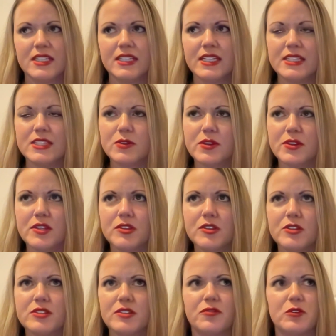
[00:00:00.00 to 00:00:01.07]
Yeah, so I think
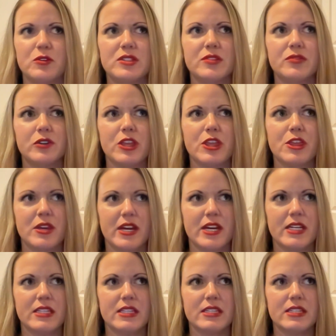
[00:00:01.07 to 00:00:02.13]
there's a few different
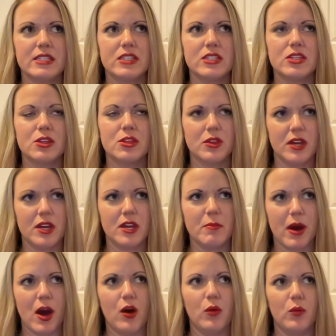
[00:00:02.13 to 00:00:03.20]
things to think
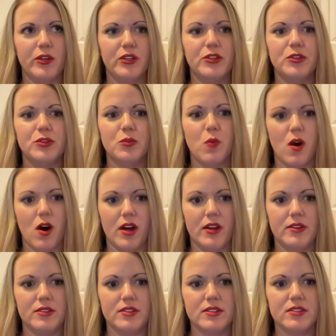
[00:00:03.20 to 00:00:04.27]
about when you
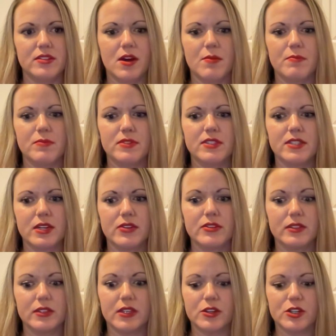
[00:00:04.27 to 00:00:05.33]
want some
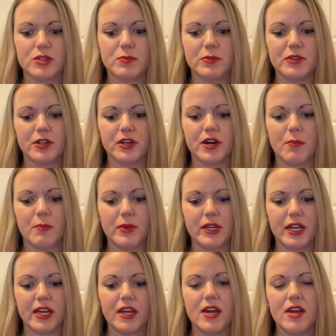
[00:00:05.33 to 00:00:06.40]
sales leadership in your
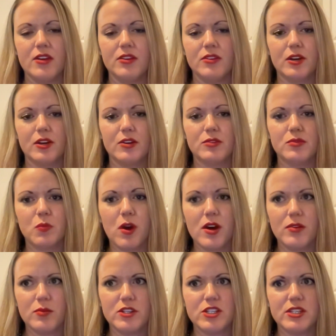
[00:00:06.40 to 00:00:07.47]
company. There's
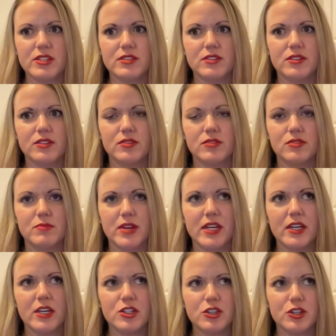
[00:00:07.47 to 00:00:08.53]
one which is
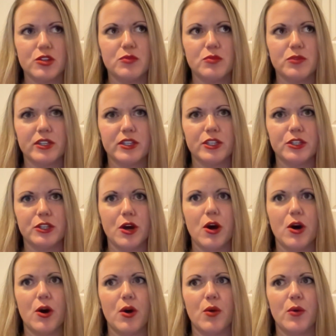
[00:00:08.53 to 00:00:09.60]
making sure you really
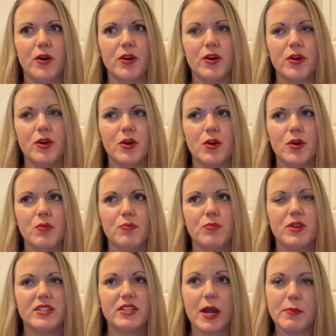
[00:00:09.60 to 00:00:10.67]
know
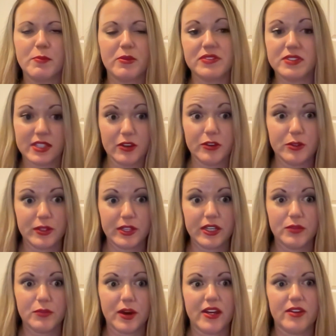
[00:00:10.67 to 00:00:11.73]
the type of sale you
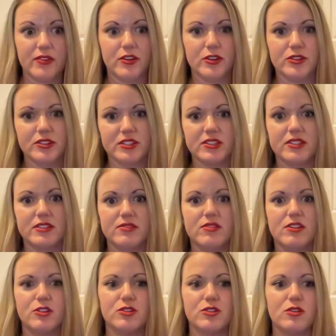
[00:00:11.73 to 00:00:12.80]
need, right? There's this
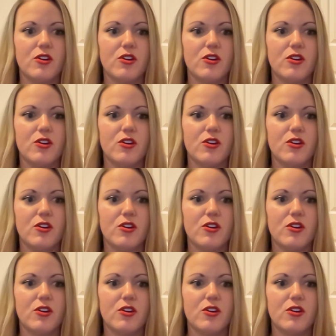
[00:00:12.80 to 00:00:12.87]
there's hmm.